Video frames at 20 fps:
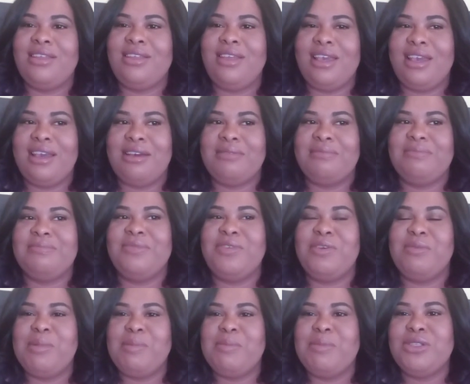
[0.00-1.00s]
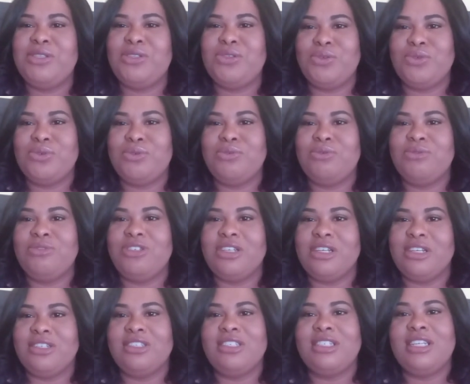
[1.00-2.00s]
yeah, remember to
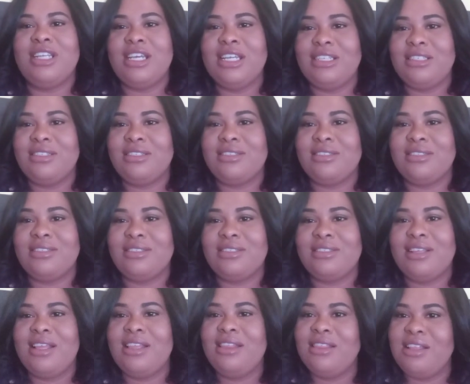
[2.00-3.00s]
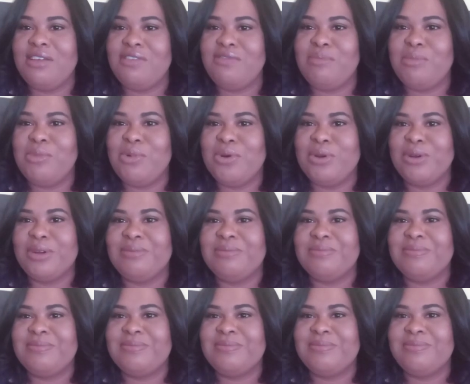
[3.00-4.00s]
judge less and love more.
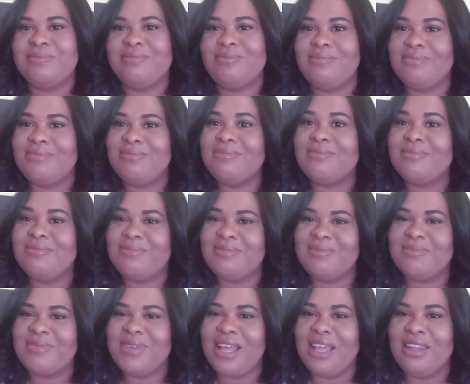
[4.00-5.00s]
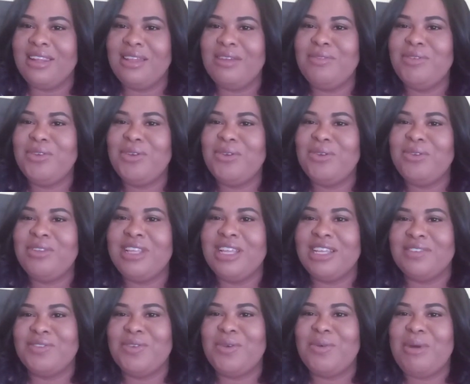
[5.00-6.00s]
I love you.
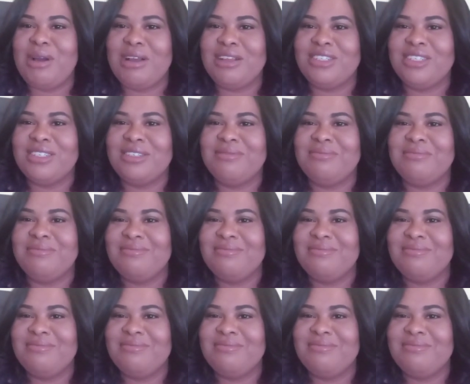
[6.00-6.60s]
Thanks for watching.